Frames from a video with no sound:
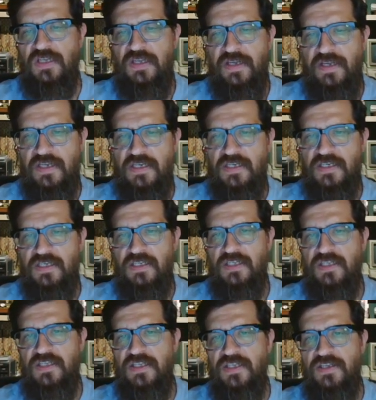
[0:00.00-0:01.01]
And
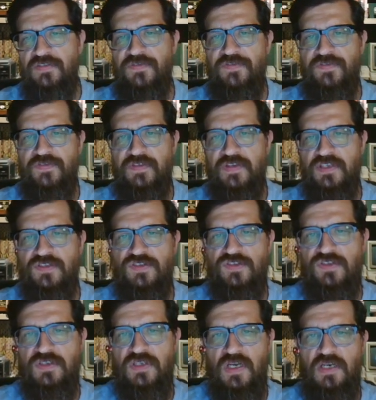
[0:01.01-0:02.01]
if
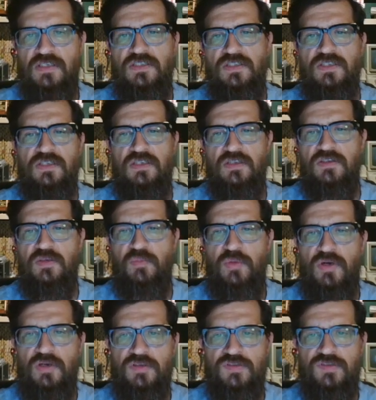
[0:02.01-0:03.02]
it's not on the
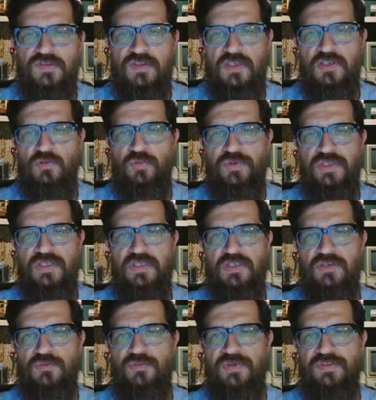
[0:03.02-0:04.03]
box, then we
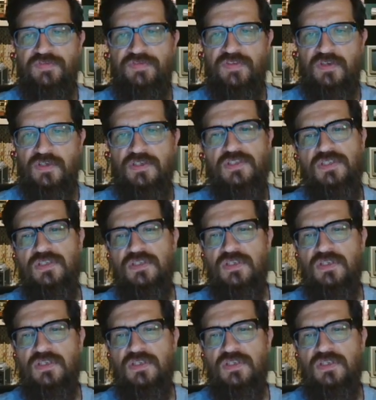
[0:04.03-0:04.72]
revert